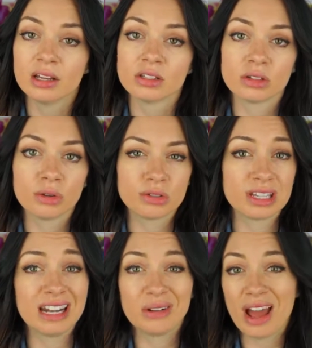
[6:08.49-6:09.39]
So
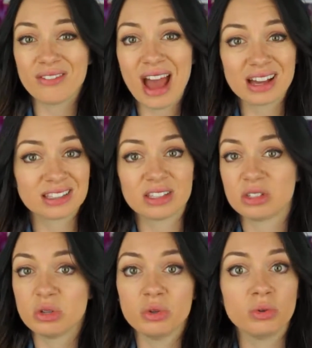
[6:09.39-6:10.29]
I have access
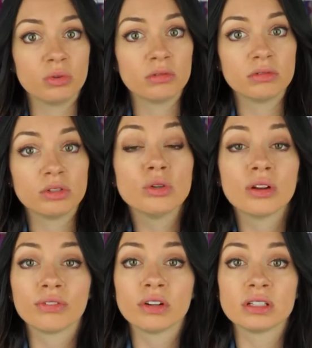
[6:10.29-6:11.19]
to 2
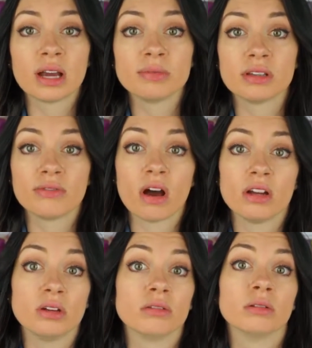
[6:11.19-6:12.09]
different types of
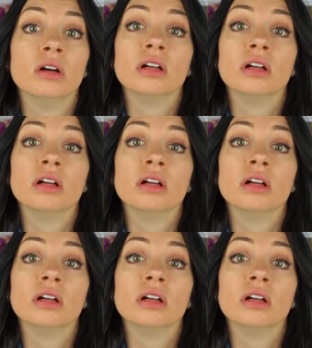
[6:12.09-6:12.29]
audio